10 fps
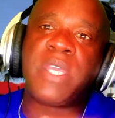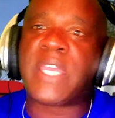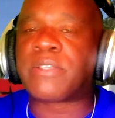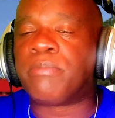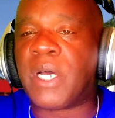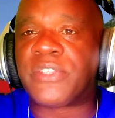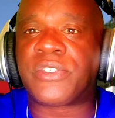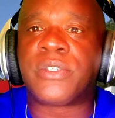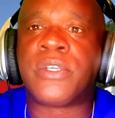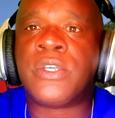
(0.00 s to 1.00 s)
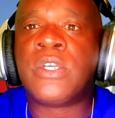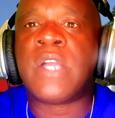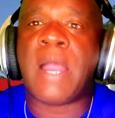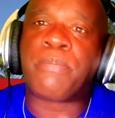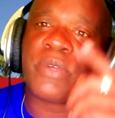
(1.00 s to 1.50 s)
at the Buzzer.
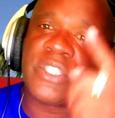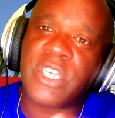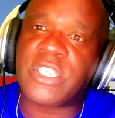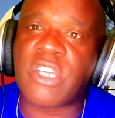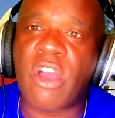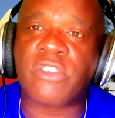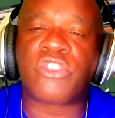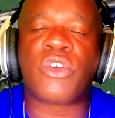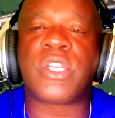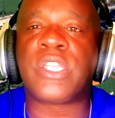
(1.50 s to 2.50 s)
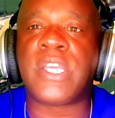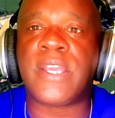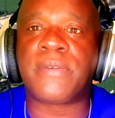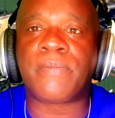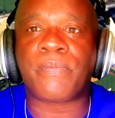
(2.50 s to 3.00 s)
I appreciate y'all joining in.